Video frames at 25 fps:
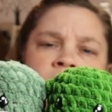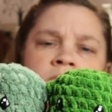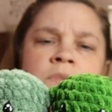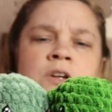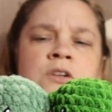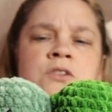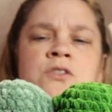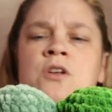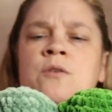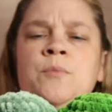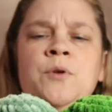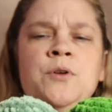
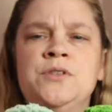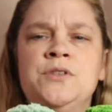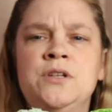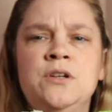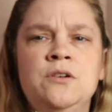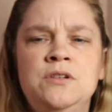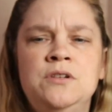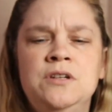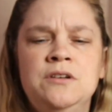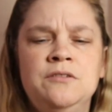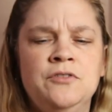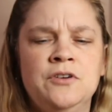almost no
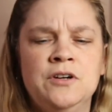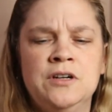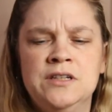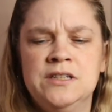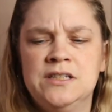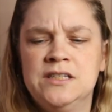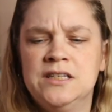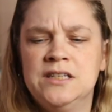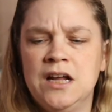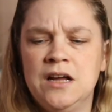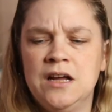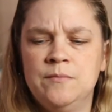difference
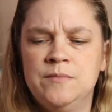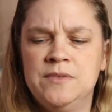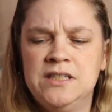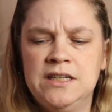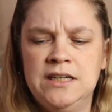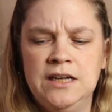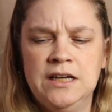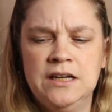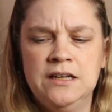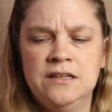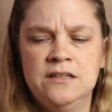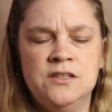that I'm
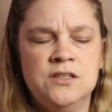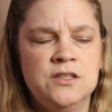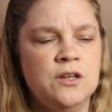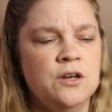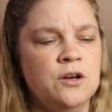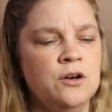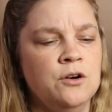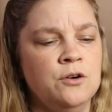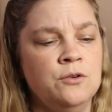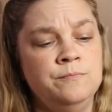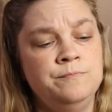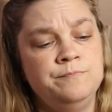seeing.
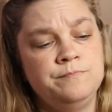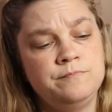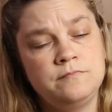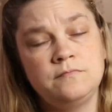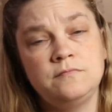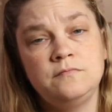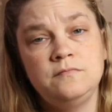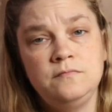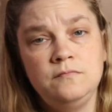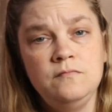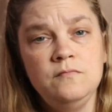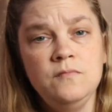So
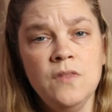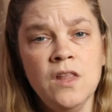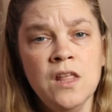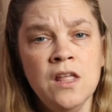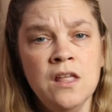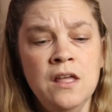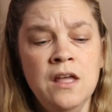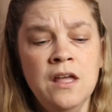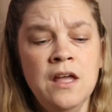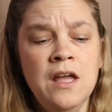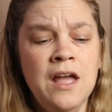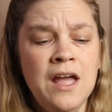
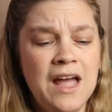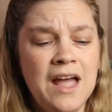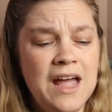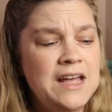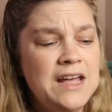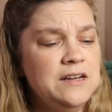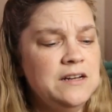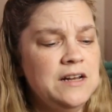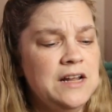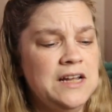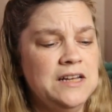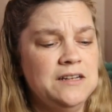
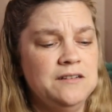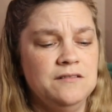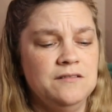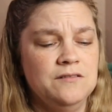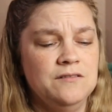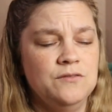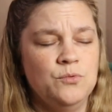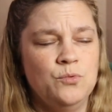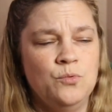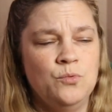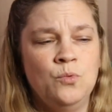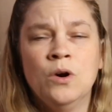it
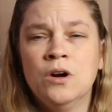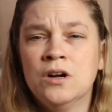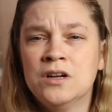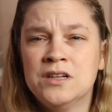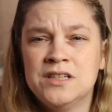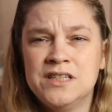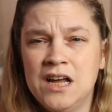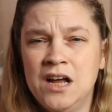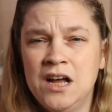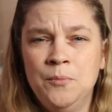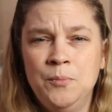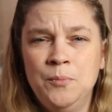works
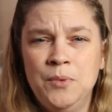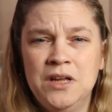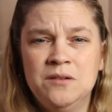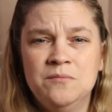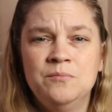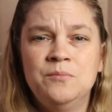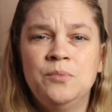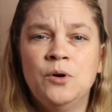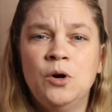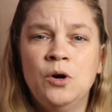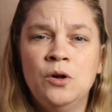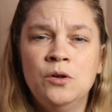up in
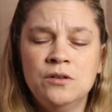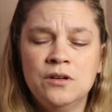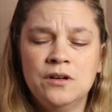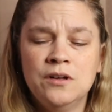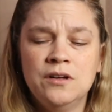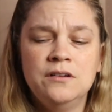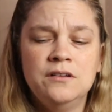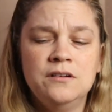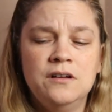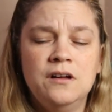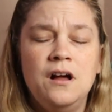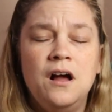bulk
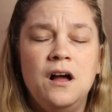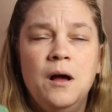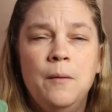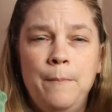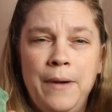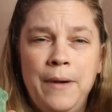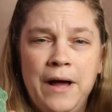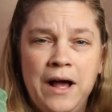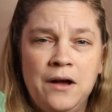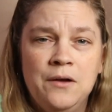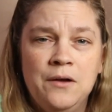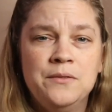
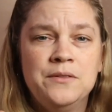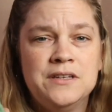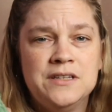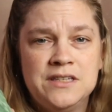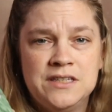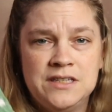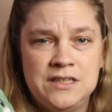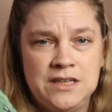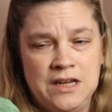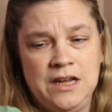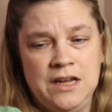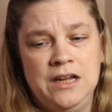about the
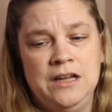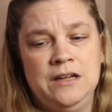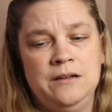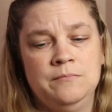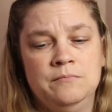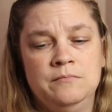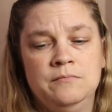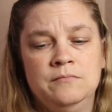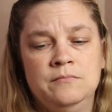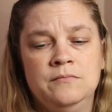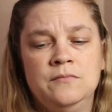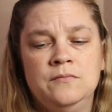
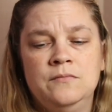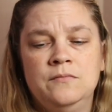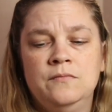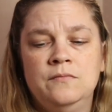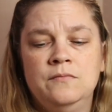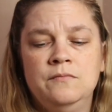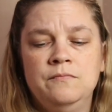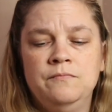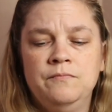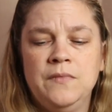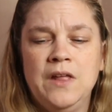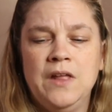same
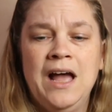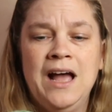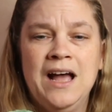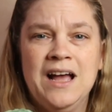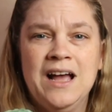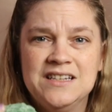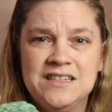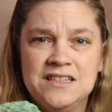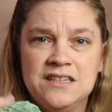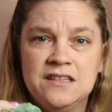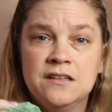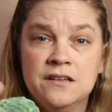
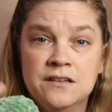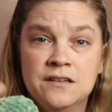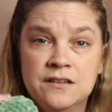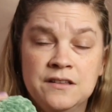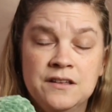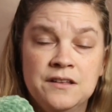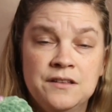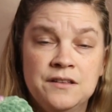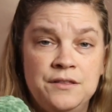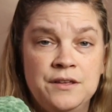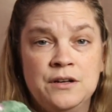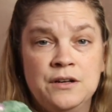as the
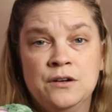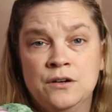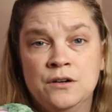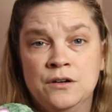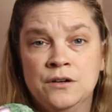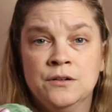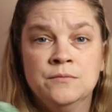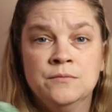thicker